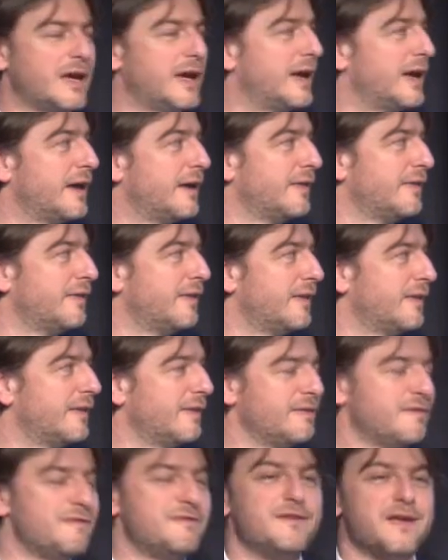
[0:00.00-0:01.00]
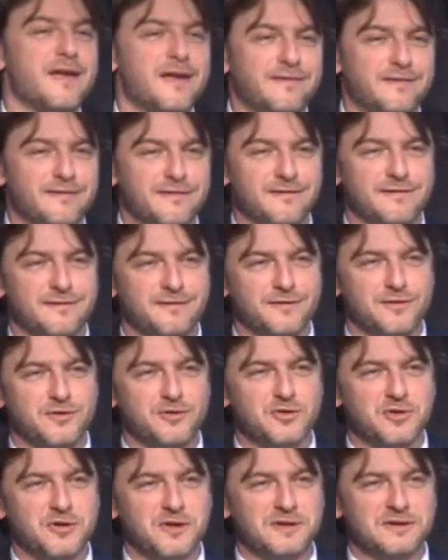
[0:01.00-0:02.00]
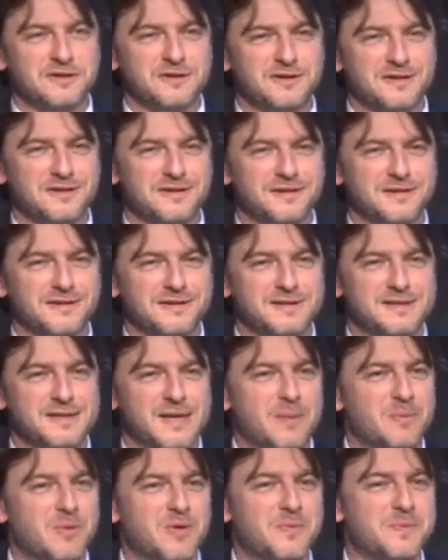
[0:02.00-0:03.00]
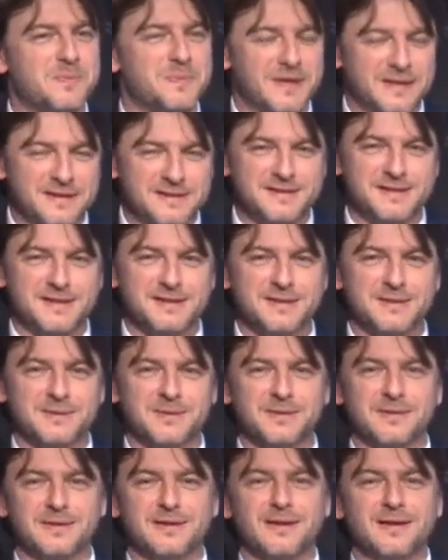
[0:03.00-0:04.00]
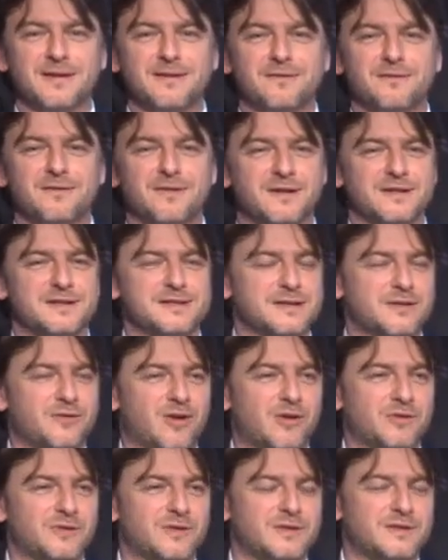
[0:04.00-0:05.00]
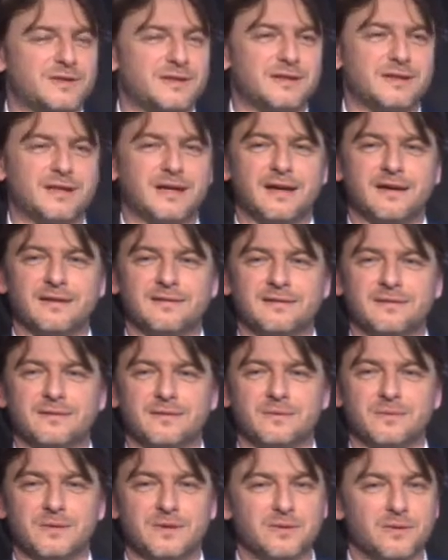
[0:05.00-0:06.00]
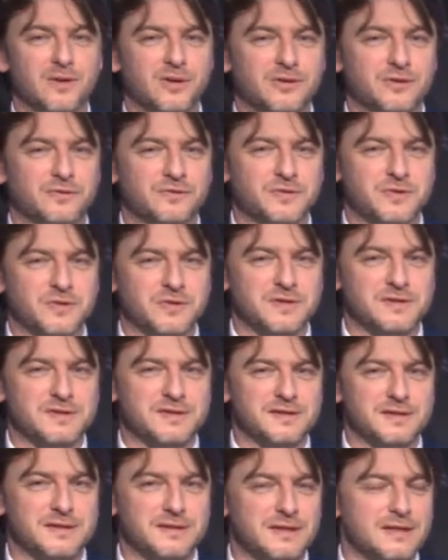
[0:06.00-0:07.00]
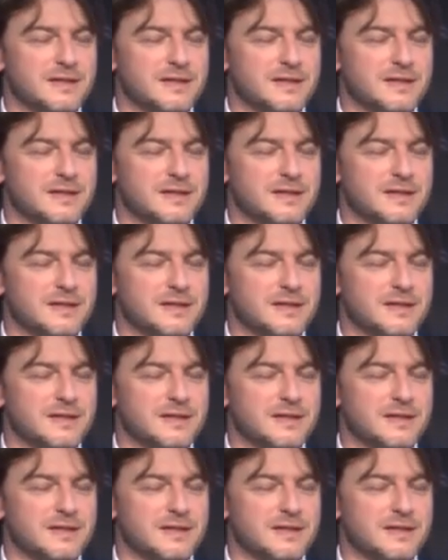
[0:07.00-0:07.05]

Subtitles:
and then during the summer peak season where it's crowded and with a lot of tourists.